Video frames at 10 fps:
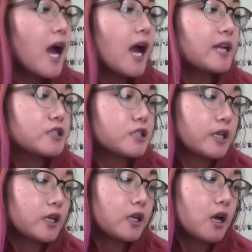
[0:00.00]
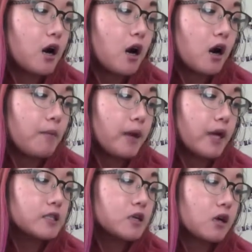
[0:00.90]
and it's in a
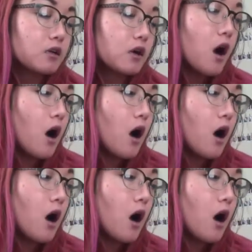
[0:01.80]
hint color